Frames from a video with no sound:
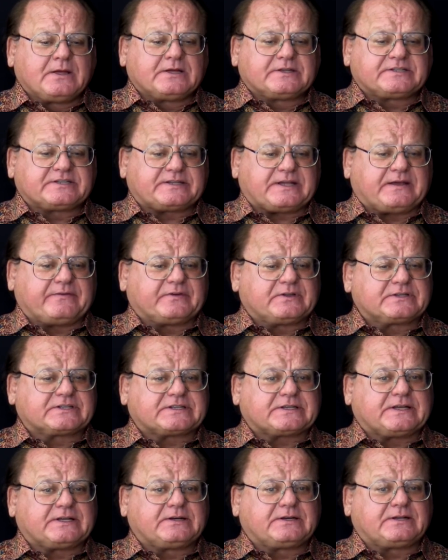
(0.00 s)

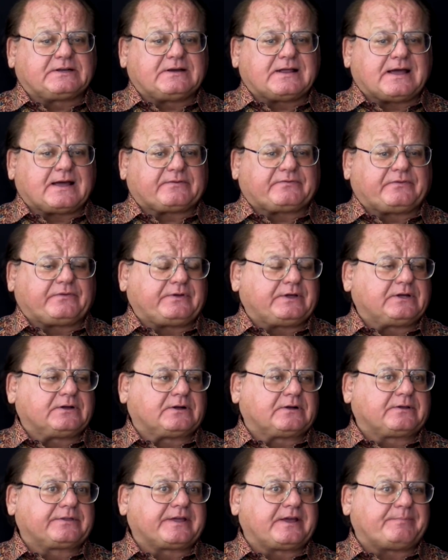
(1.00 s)
Stevenson did not
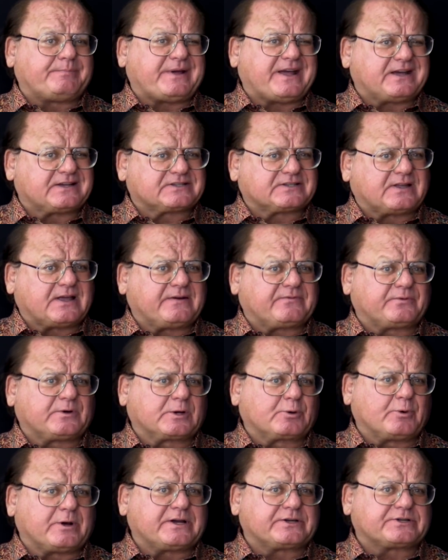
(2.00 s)
feel that past life
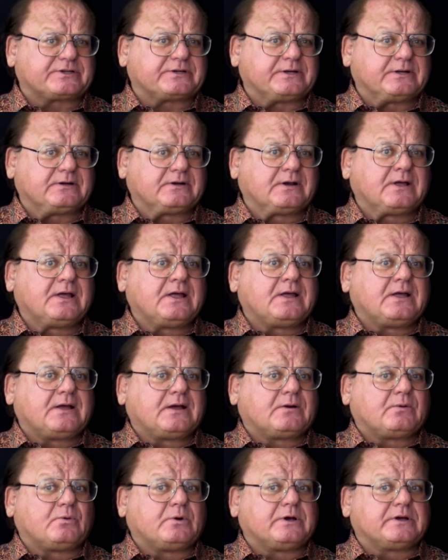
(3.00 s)
regression
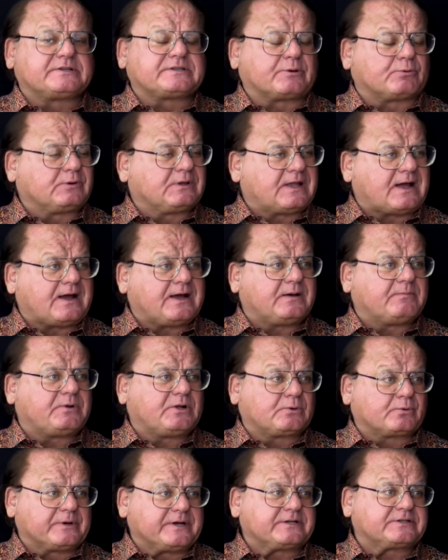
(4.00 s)
was a
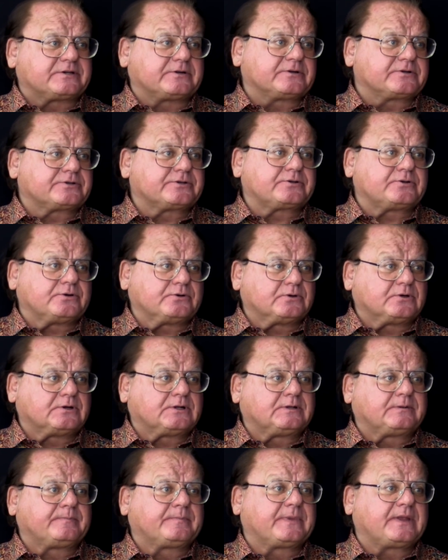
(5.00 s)
reliable research
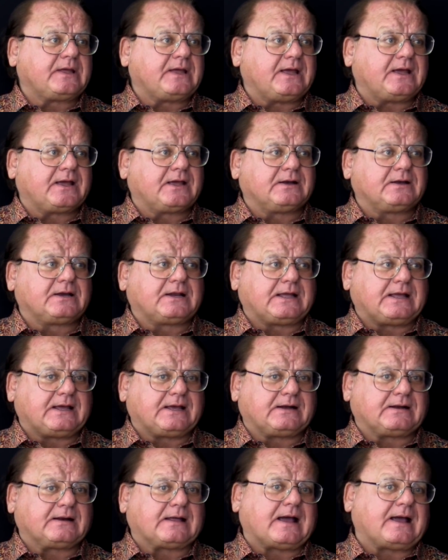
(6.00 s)
tool,
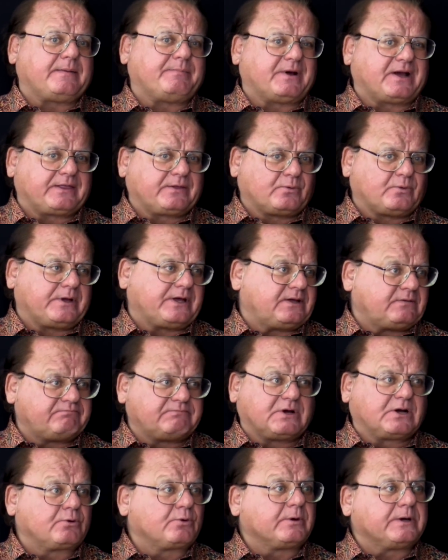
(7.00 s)
and I, by the way,
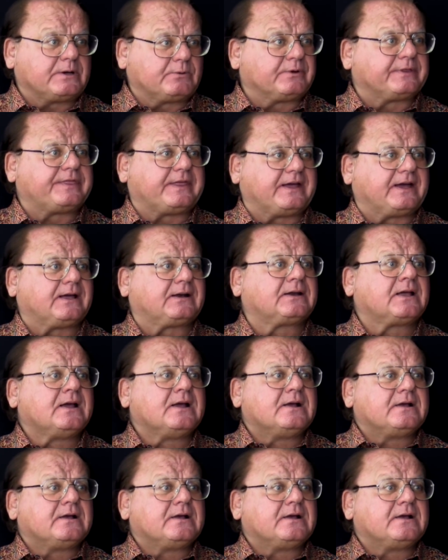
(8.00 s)
agree with that.